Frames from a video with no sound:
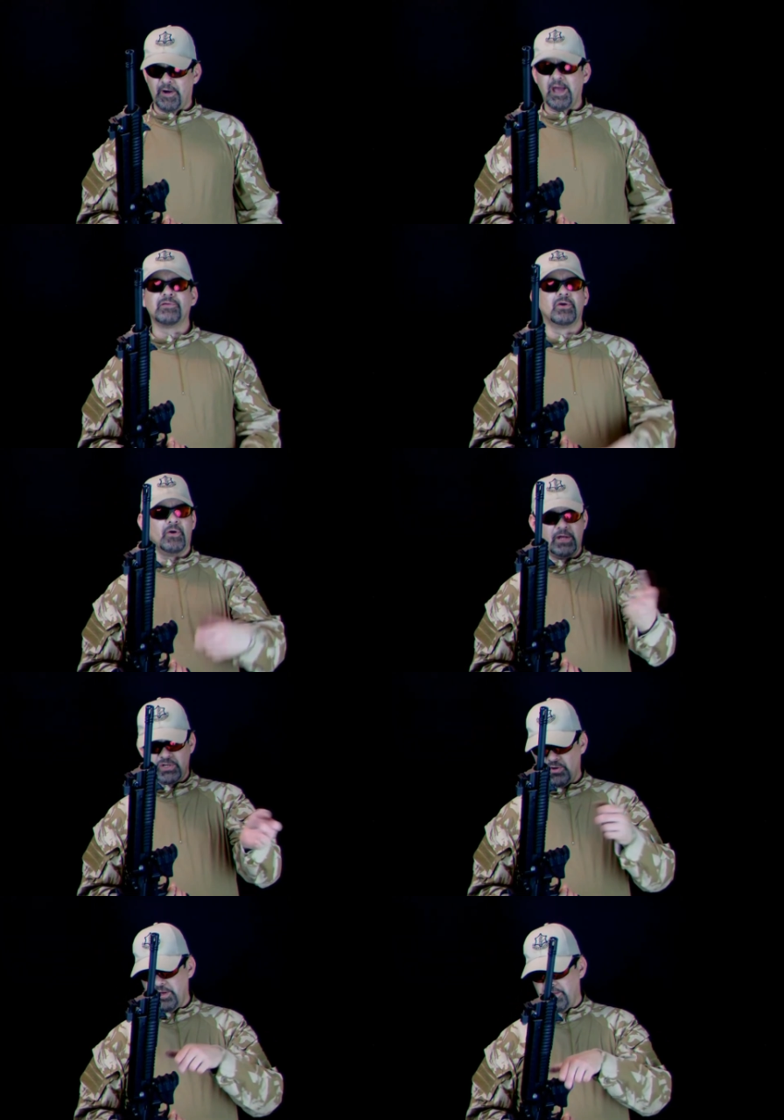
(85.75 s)
I'm going to have to go ahead
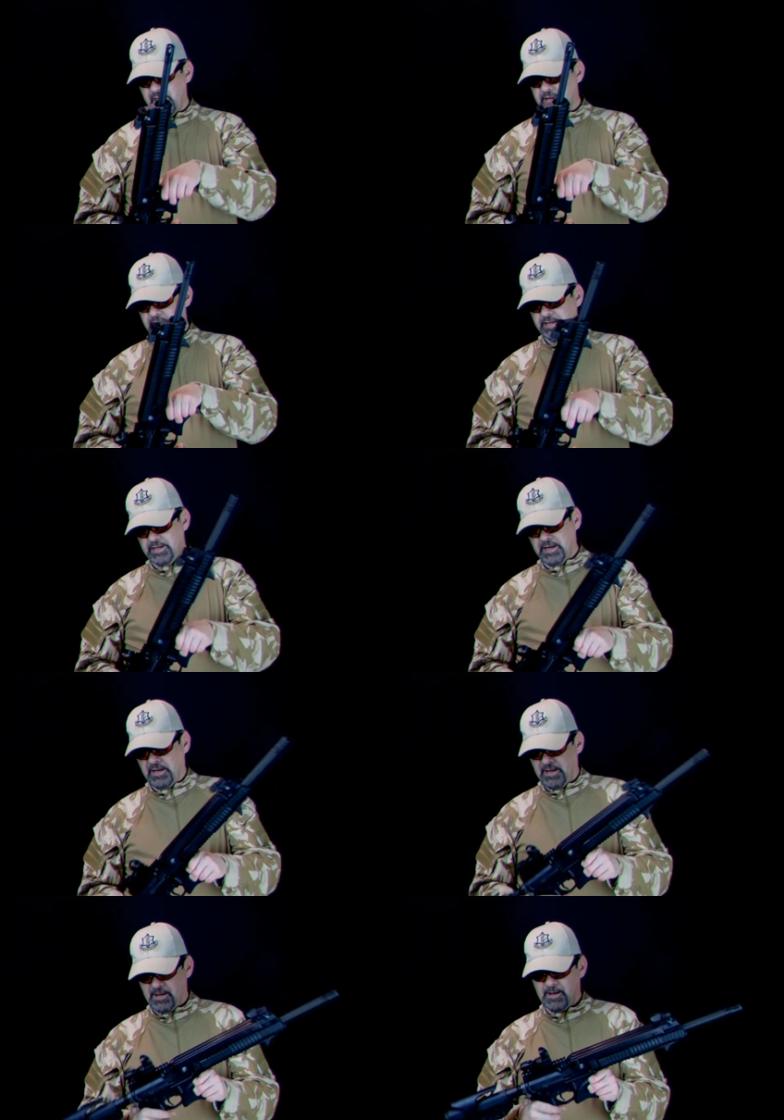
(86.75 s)
and show you that.
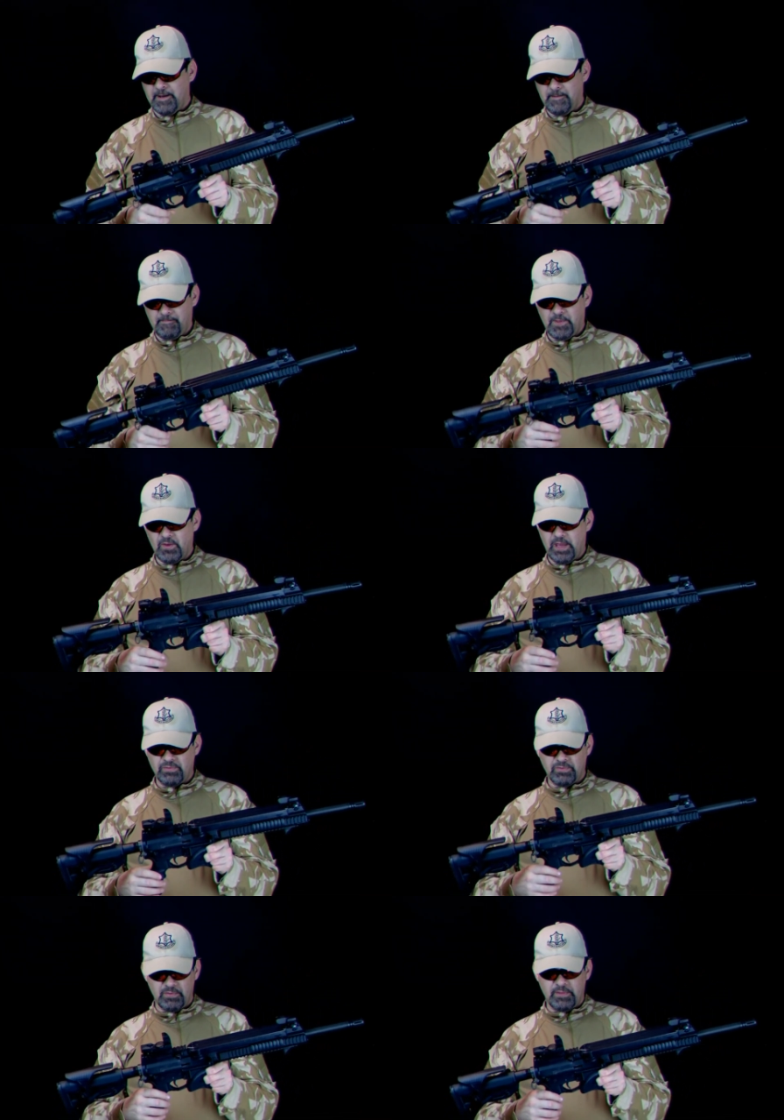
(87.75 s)
So
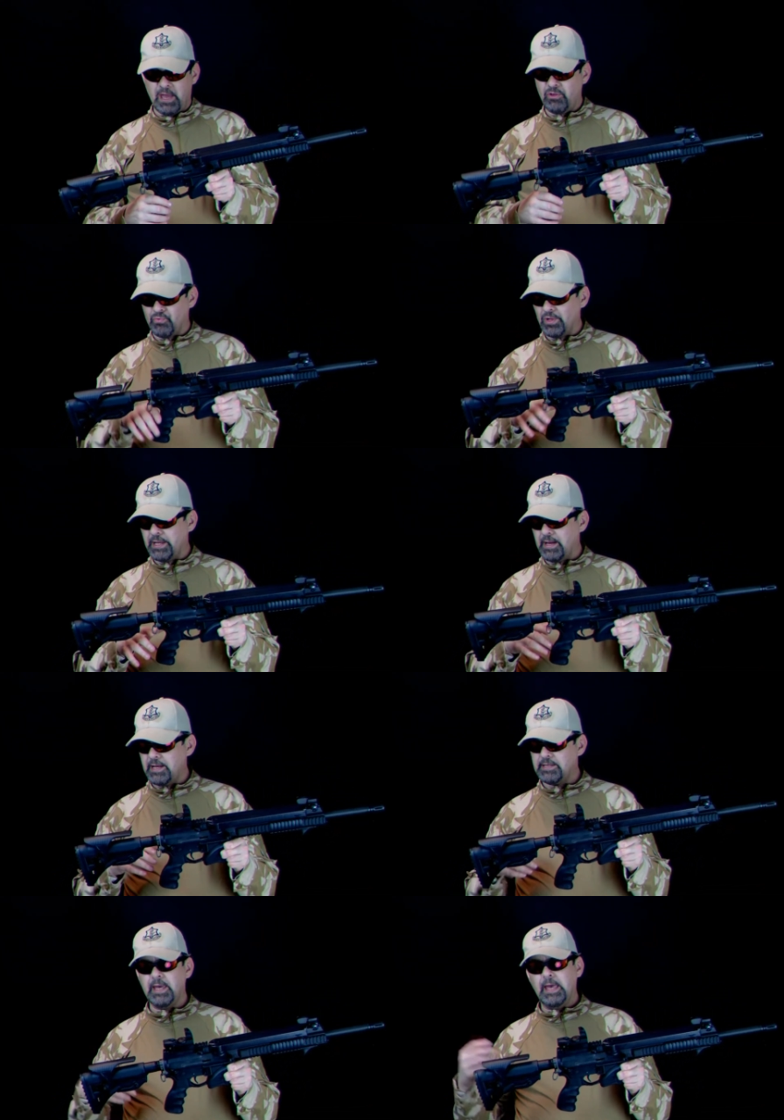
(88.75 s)
that is really
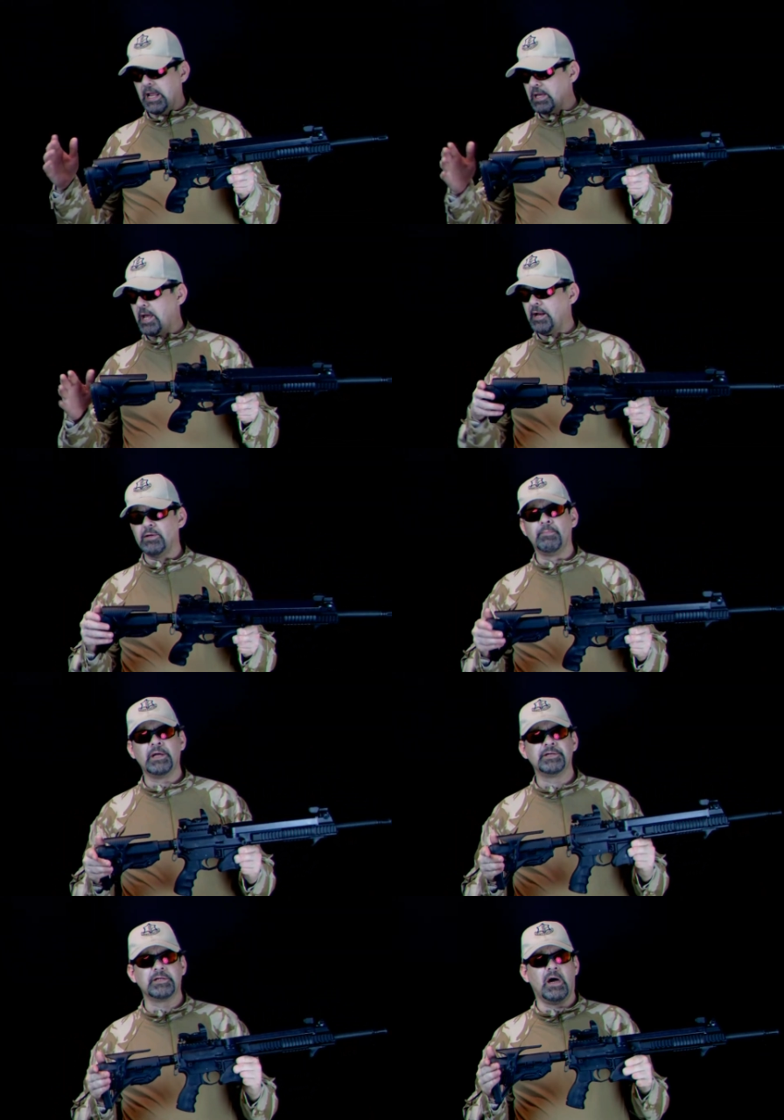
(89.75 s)
nice. And I got another
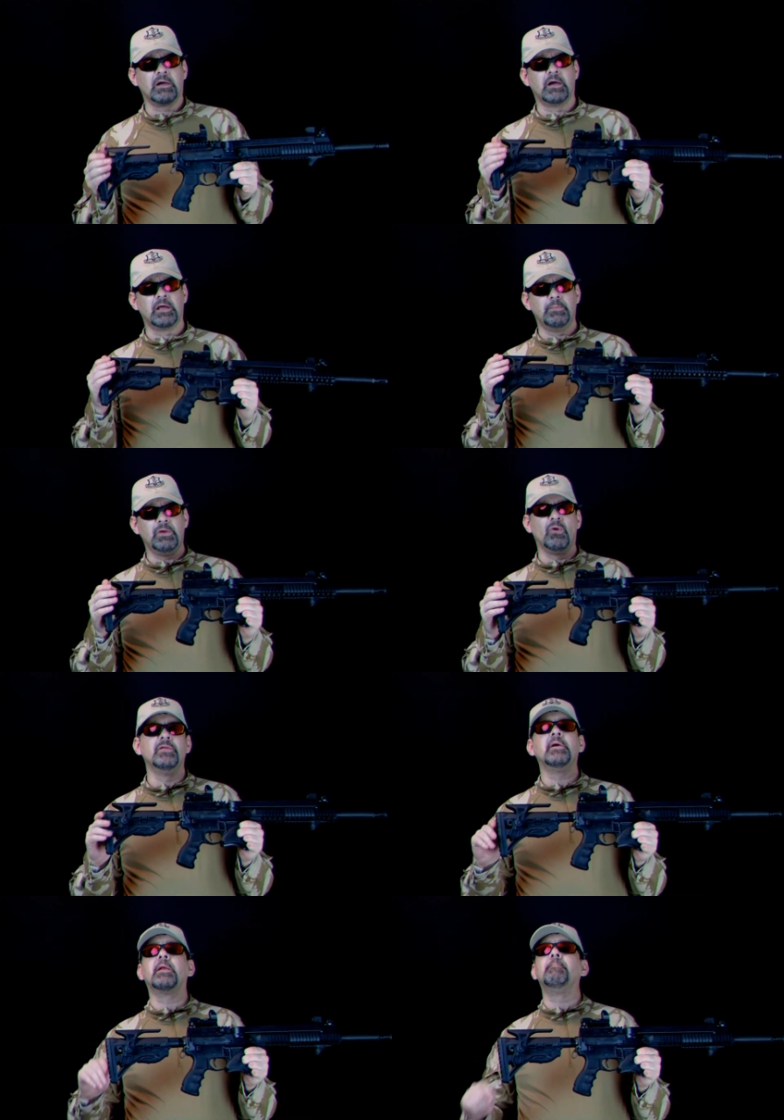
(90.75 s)
buttstock. I'm going to be,
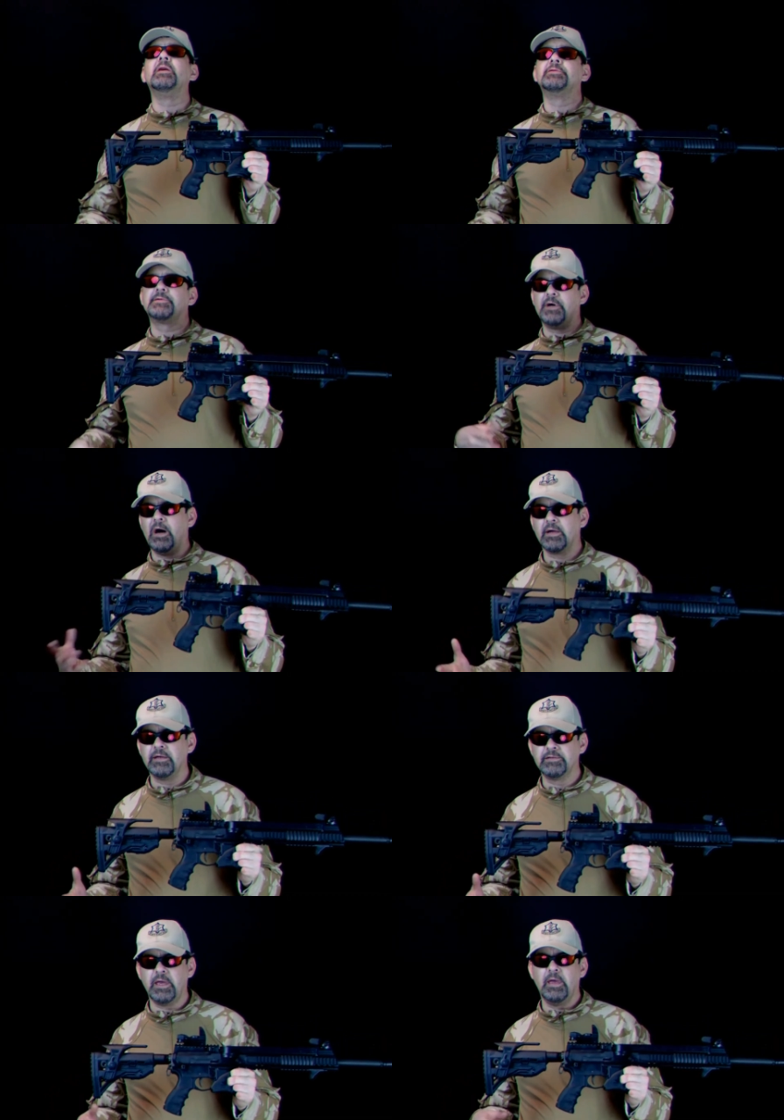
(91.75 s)
well, not a
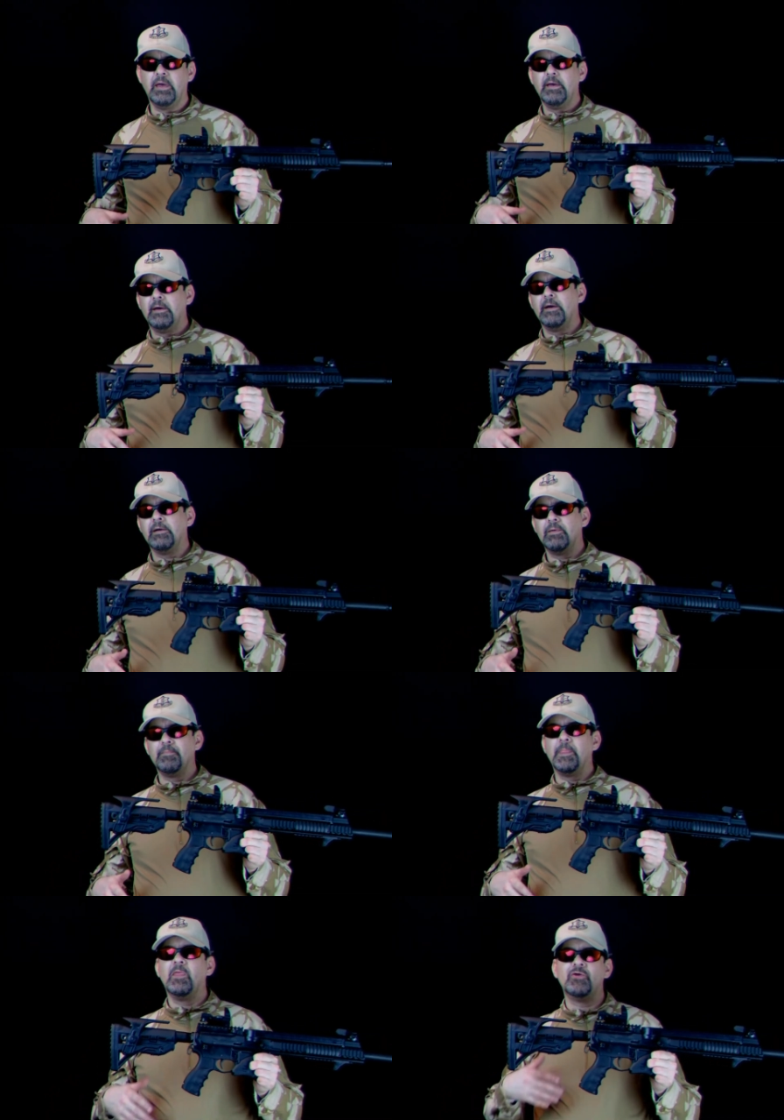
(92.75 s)
buttstock. It's
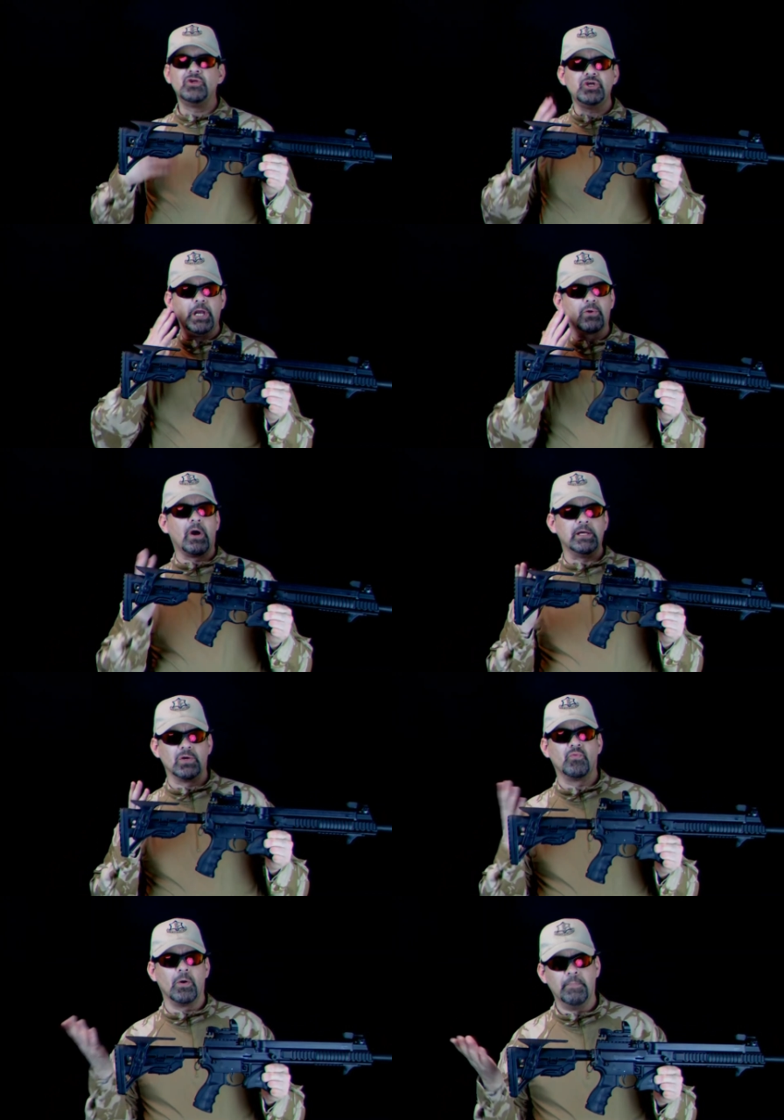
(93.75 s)
a cheek
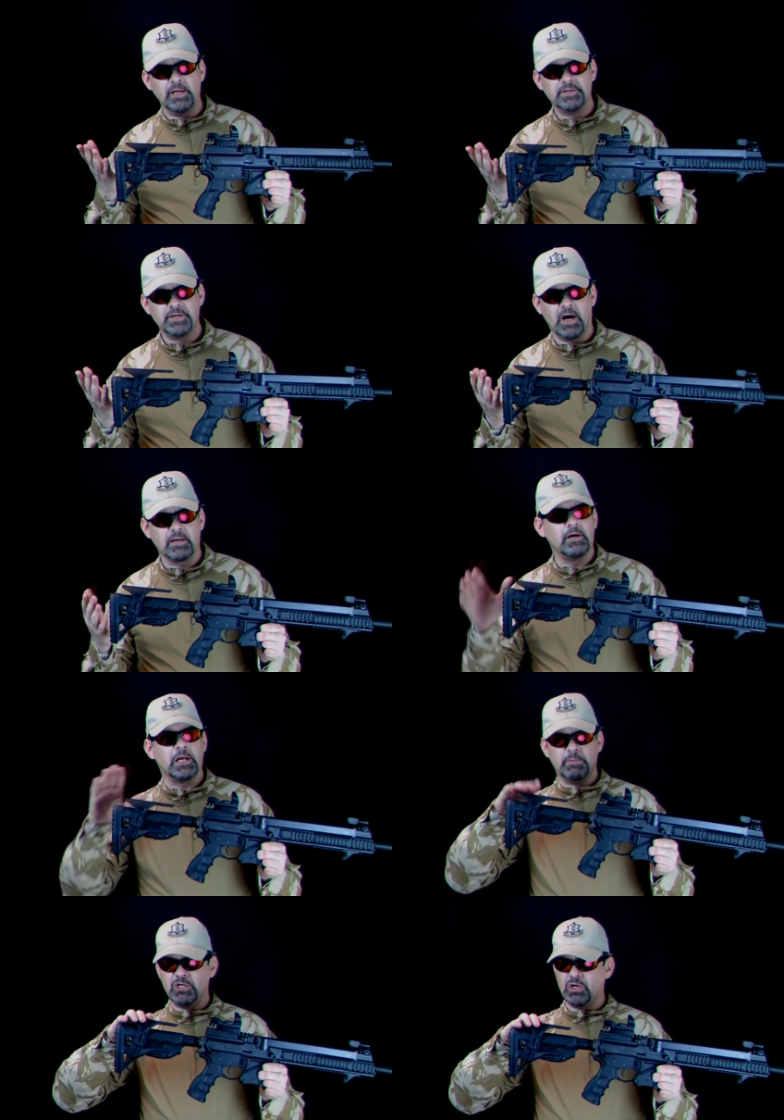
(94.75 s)
riser for a buttstock that
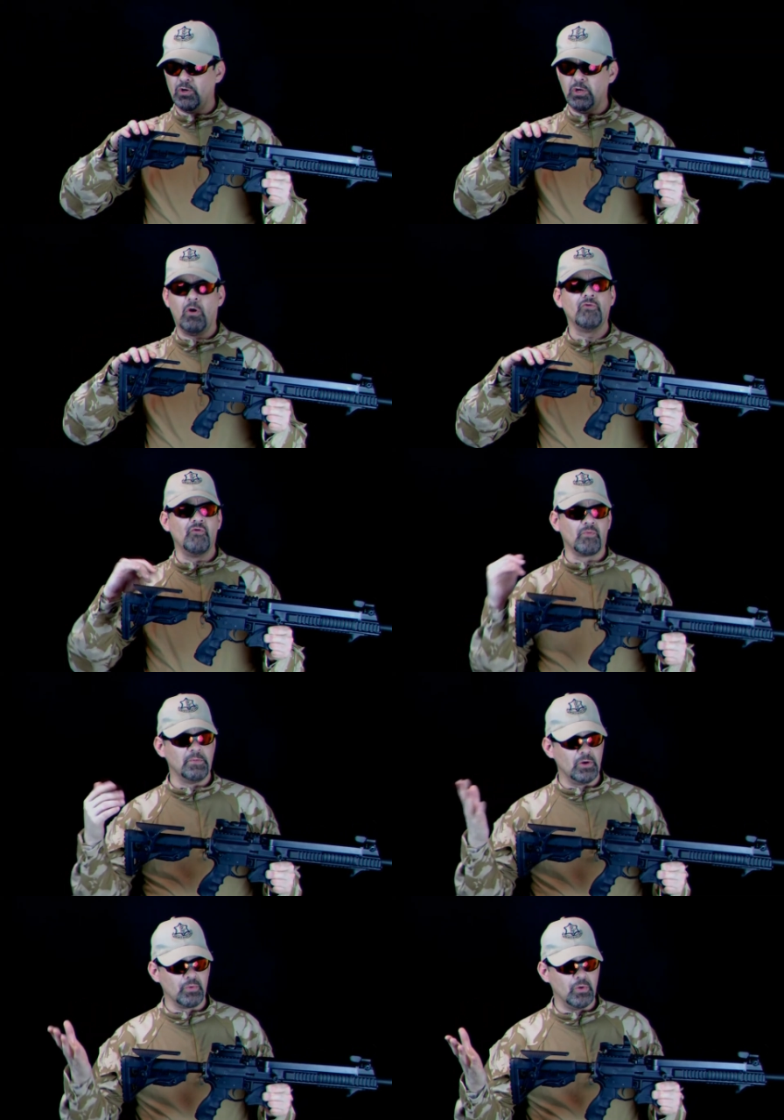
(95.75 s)
I'm going to be showing you, also
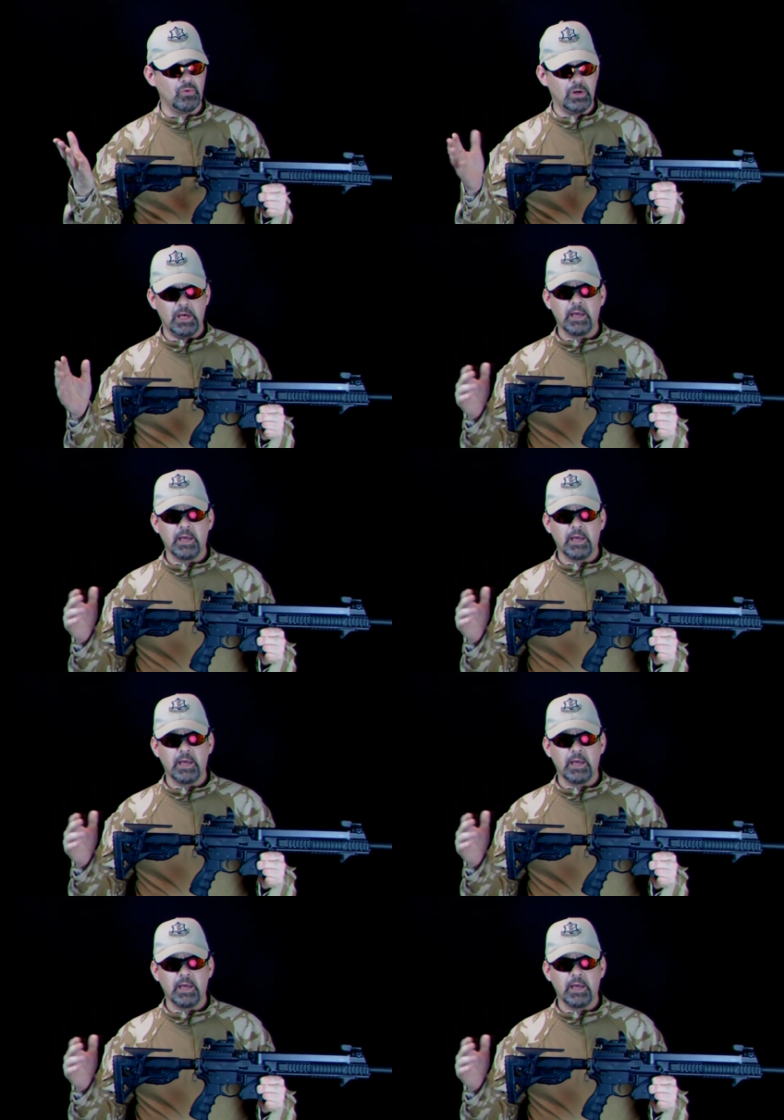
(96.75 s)
from LaRue.